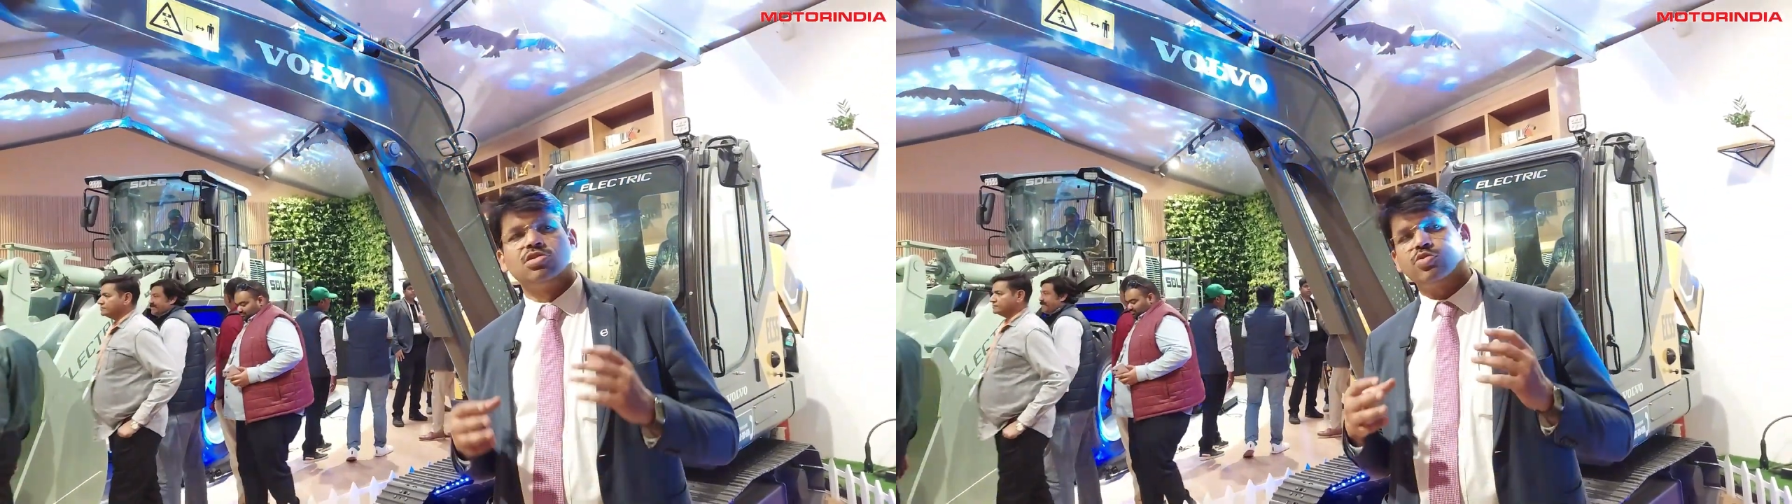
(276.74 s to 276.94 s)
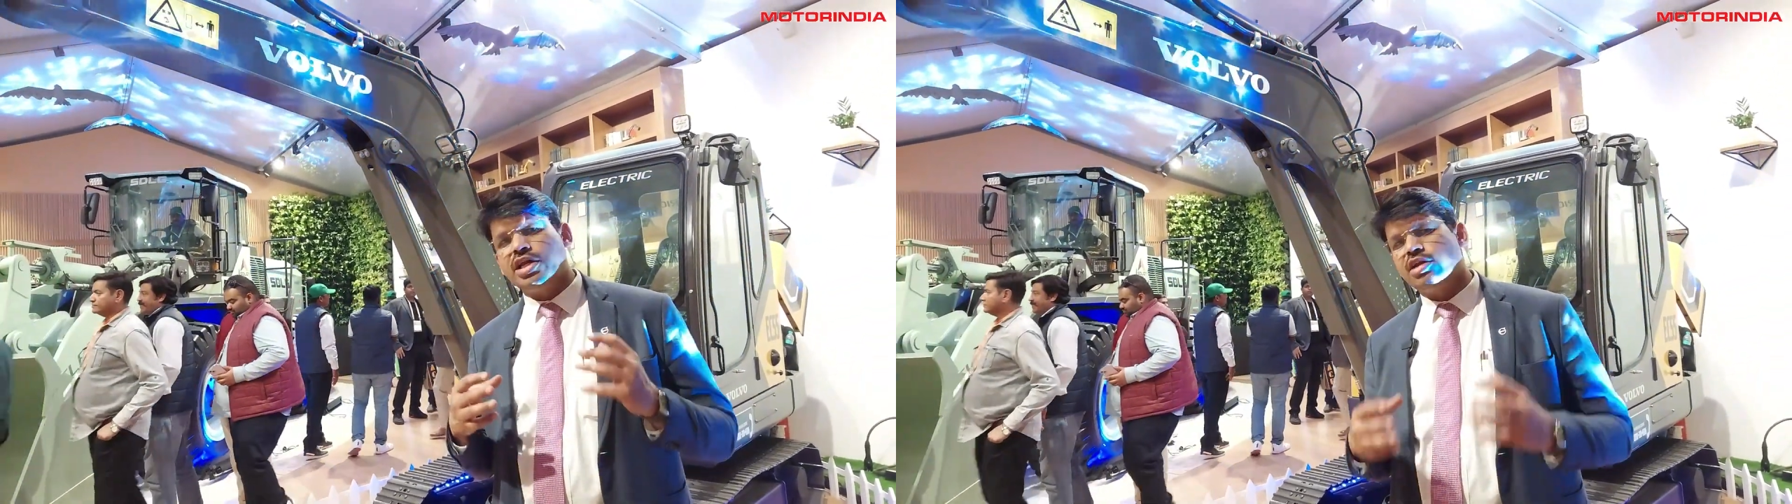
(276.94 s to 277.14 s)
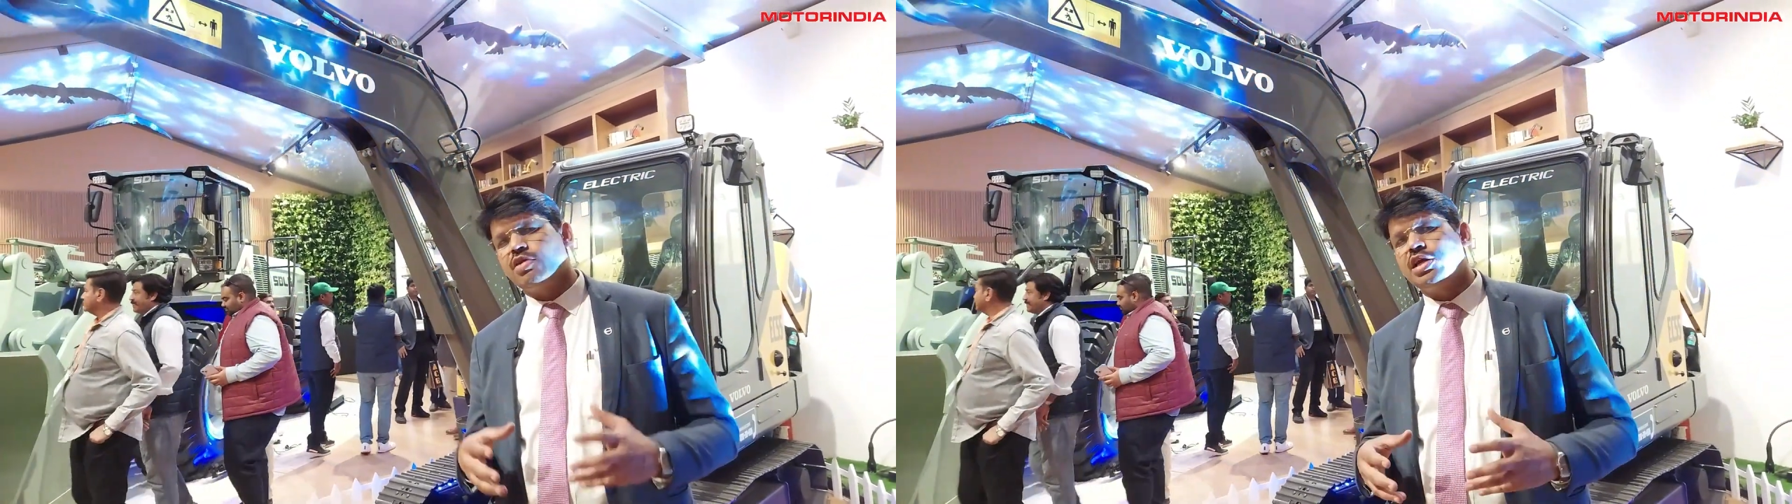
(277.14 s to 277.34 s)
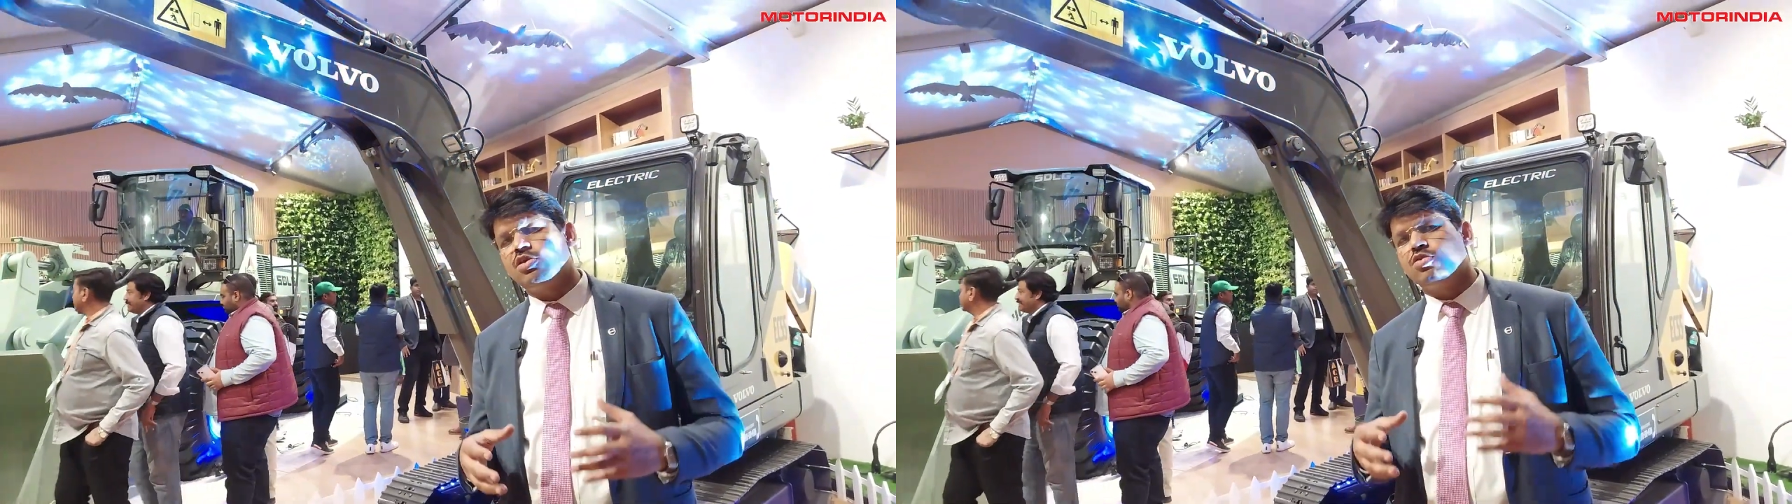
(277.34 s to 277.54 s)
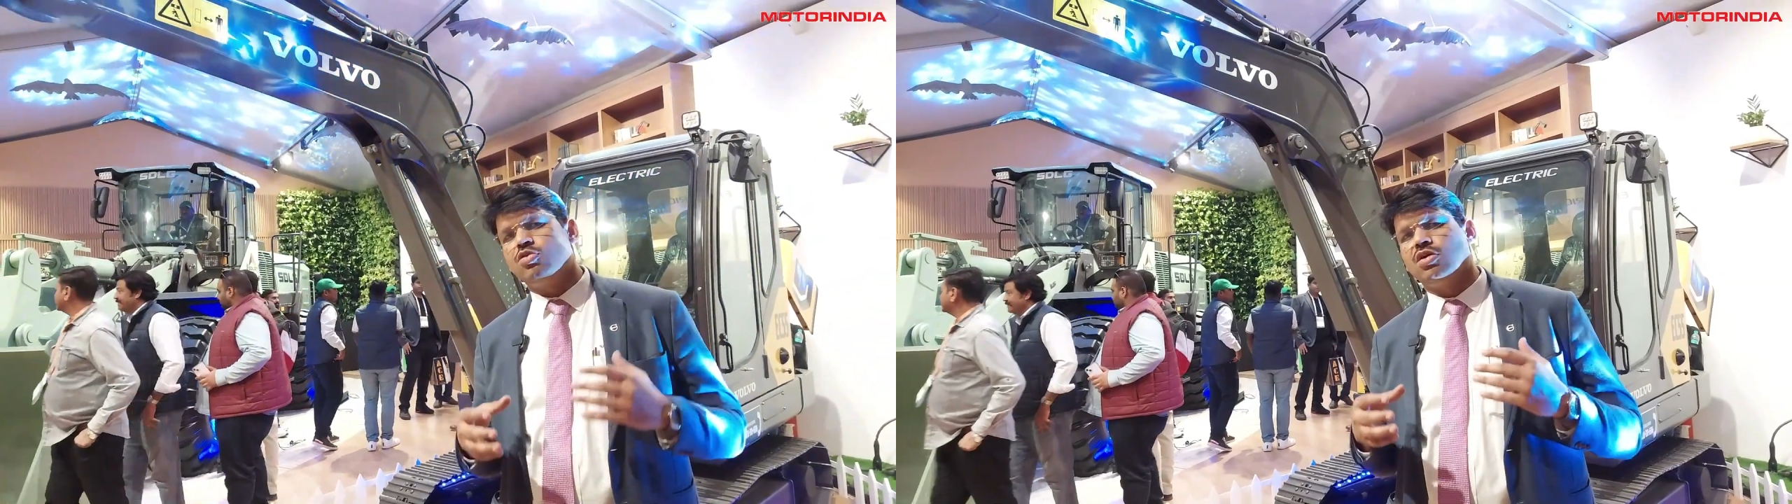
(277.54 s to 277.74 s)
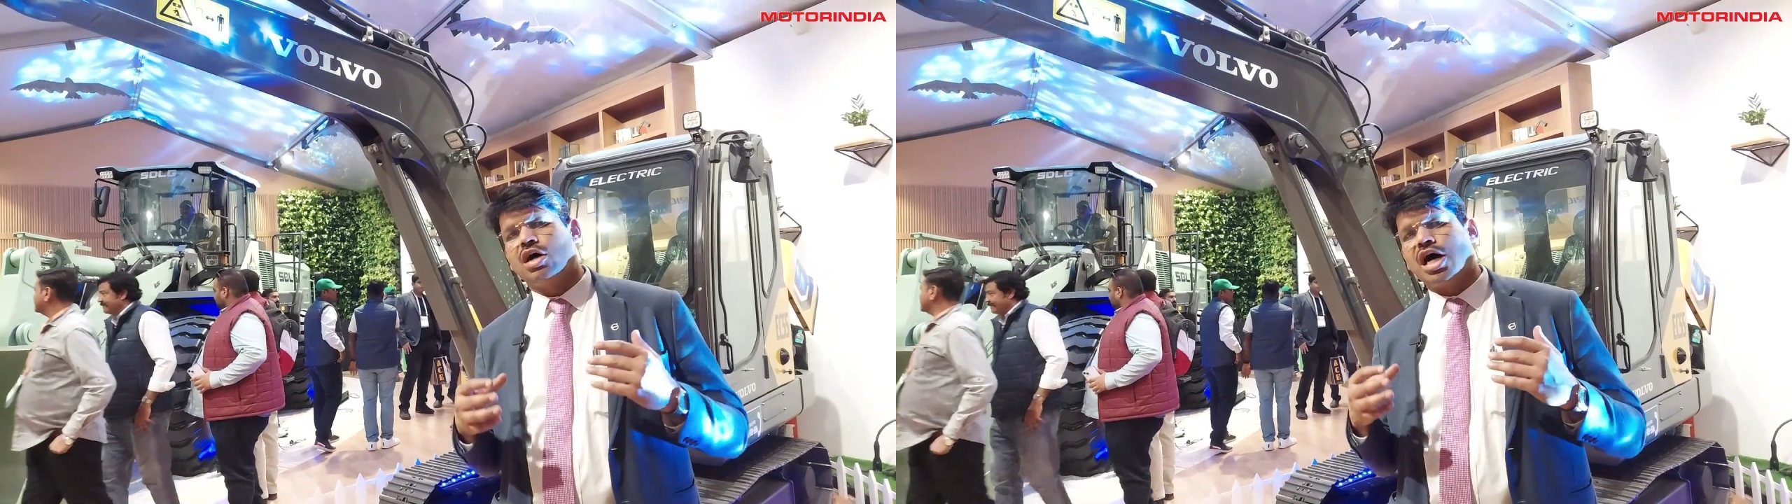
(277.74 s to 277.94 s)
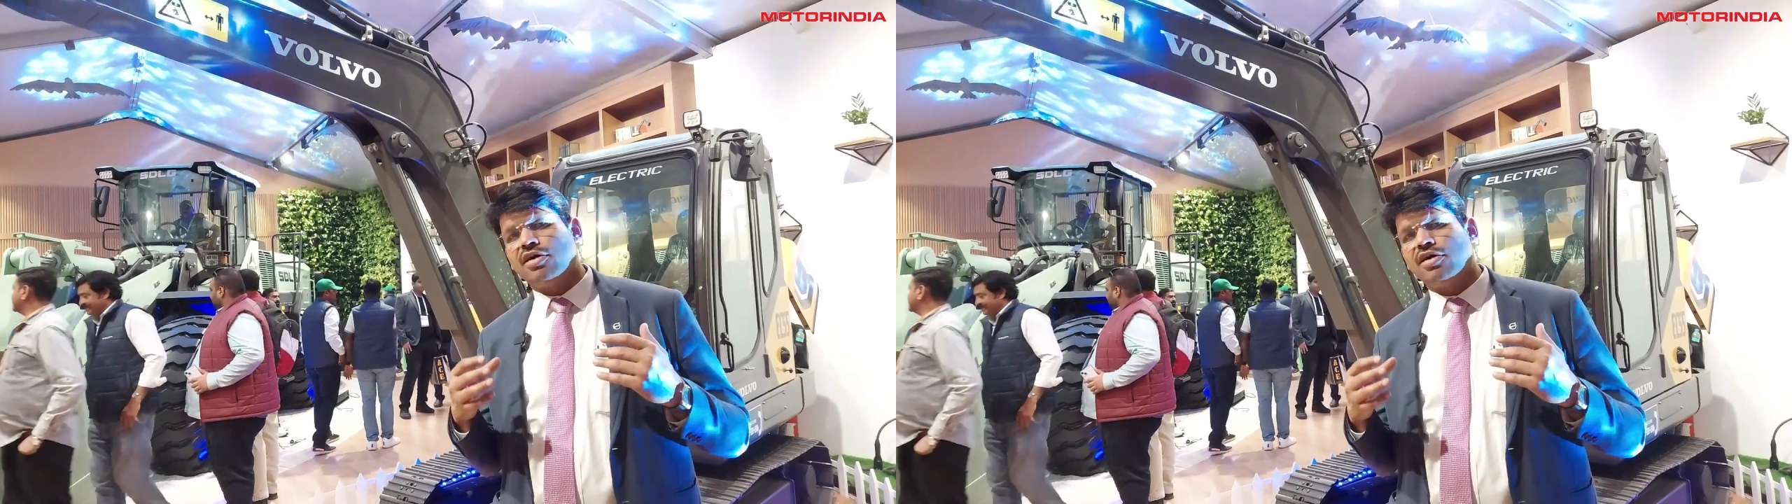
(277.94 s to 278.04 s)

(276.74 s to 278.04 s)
So 2022,